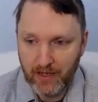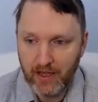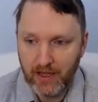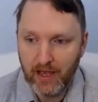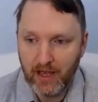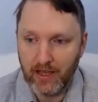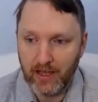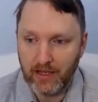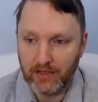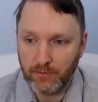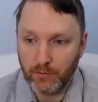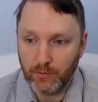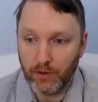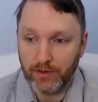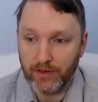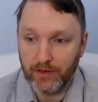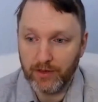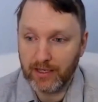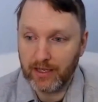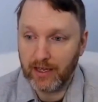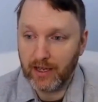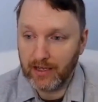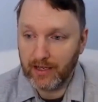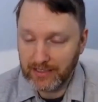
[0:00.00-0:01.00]
and what the
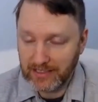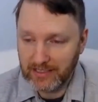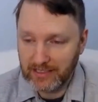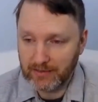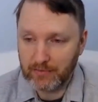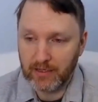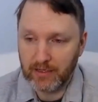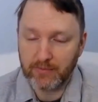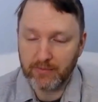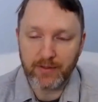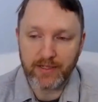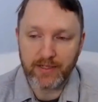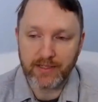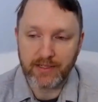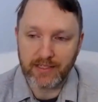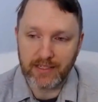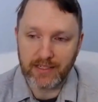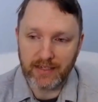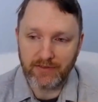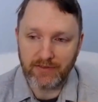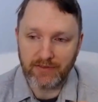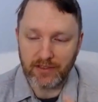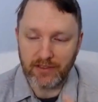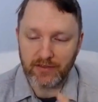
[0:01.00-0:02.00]
customer
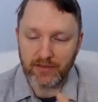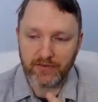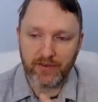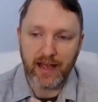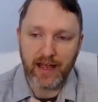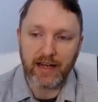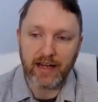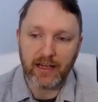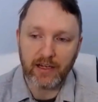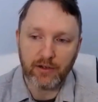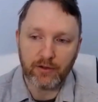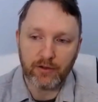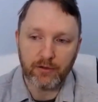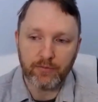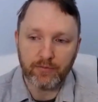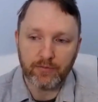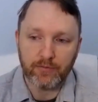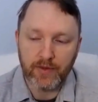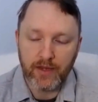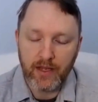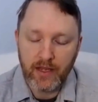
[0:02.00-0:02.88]
perceives as value.